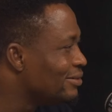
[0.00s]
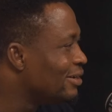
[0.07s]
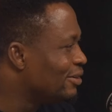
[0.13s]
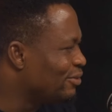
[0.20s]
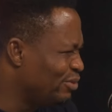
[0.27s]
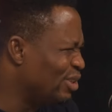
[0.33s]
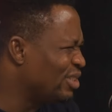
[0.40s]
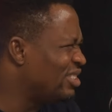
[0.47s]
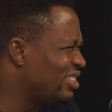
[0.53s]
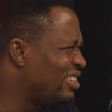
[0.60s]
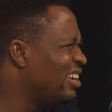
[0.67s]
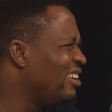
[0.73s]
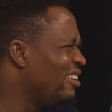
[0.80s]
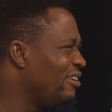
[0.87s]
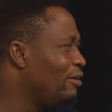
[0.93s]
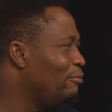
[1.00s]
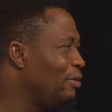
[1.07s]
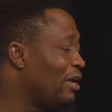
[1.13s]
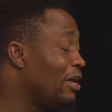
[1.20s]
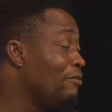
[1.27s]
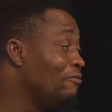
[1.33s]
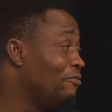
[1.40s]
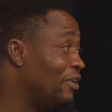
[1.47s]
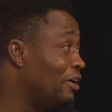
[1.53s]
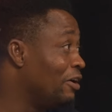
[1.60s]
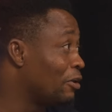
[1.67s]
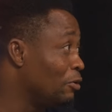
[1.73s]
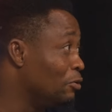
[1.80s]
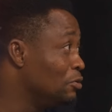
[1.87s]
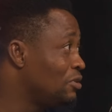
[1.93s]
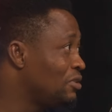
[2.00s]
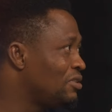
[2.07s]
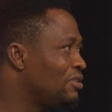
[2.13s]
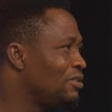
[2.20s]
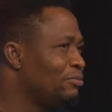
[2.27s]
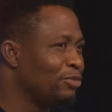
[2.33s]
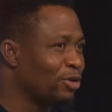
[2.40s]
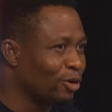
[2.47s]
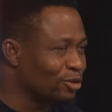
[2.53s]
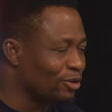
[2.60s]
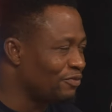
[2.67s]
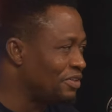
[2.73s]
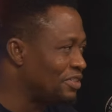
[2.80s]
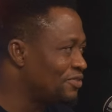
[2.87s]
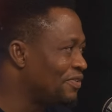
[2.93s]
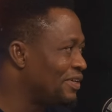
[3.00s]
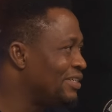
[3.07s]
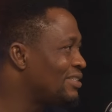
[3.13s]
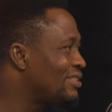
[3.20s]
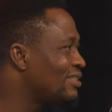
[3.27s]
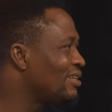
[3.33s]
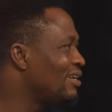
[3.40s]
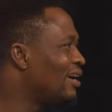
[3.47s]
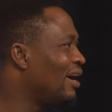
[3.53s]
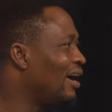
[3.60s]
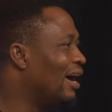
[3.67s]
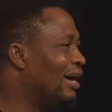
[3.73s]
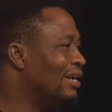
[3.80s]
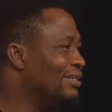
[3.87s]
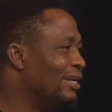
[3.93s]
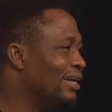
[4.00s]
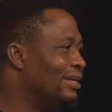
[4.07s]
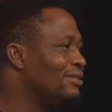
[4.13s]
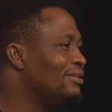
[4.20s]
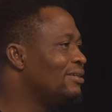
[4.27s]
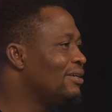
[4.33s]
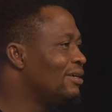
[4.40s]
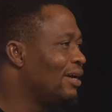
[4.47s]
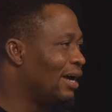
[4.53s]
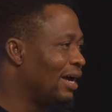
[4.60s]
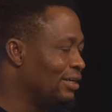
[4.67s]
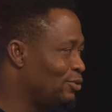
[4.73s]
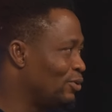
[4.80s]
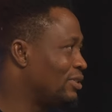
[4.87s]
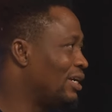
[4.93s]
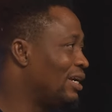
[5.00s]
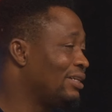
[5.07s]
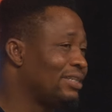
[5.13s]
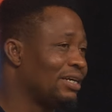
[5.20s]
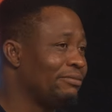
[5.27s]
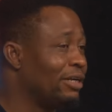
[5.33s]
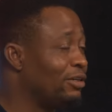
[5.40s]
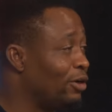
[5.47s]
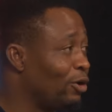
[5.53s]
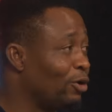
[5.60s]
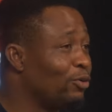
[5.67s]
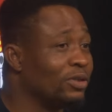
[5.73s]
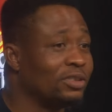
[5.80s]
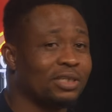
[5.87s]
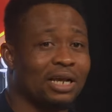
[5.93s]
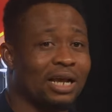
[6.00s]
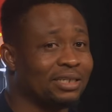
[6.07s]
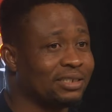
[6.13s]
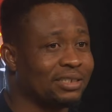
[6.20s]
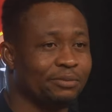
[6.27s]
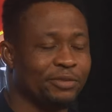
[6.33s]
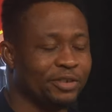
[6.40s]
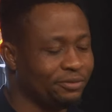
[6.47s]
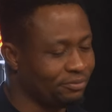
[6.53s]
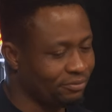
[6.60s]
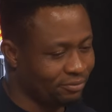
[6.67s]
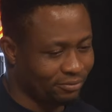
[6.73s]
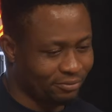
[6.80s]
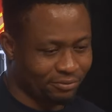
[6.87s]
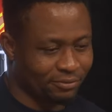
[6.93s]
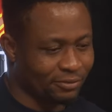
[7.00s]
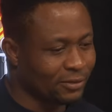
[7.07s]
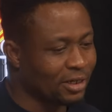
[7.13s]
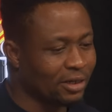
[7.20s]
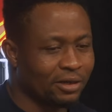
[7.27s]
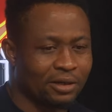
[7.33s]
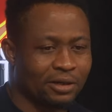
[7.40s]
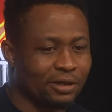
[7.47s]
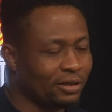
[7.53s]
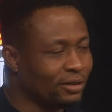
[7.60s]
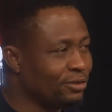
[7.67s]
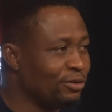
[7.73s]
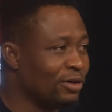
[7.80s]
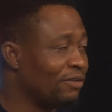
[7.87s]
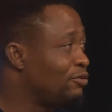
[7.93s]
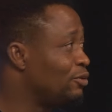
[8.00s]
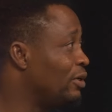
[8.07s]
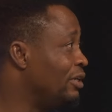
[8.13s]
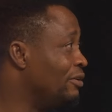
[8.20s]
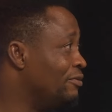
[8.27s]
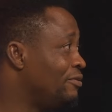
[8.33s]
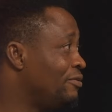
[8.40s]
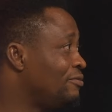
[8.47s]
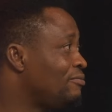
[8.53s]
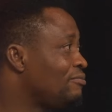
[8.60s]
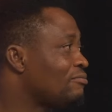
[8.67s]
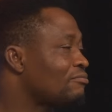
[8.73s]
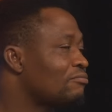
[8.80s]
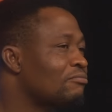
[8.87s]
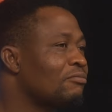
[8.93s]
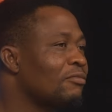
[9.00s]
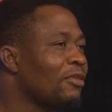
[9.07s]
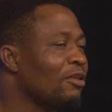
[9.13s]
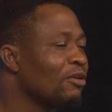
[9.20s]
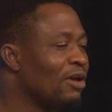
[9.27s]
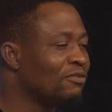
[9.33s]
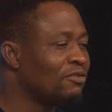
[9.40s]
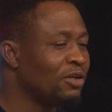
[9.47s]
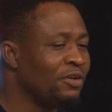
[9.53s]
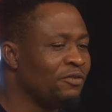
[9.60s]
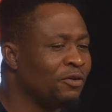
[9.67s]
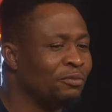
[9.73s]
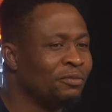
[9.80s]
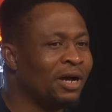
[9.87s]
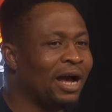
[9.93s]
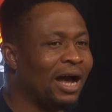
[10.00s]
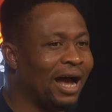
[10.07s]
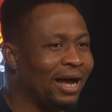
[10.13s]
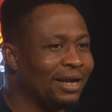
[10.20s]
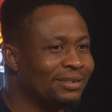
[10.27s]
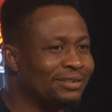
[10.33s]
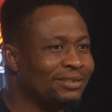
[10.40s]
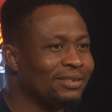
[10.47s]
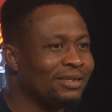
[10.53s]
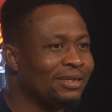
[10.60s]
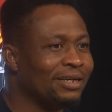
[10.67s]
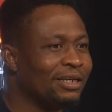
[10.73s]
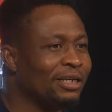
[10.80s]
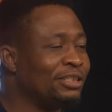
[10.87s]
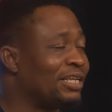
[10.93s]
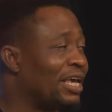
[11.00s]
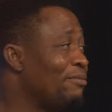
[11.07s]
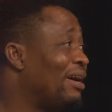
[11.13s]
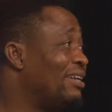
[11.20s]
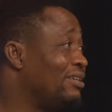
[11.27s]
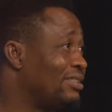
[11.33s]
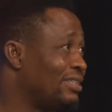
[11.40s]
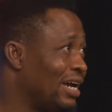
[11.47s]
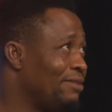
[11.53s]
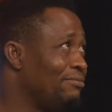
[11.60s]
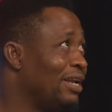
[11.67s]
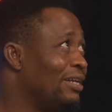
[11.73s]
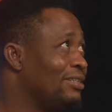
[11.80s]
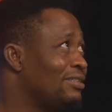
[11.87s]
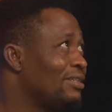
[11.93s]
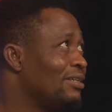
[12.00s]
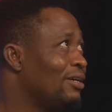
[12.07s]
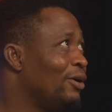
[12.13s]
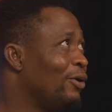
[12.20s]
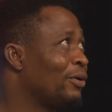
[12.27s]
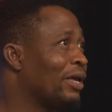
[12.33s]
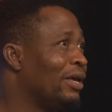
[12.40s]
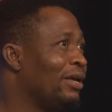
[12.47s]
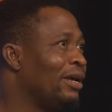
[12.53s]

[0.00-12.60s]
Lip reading: we just really became very close because of his faith. And then it was at that time that the Lord was asking me, you have to leave. You have to leave home. And it came at a time that, okay,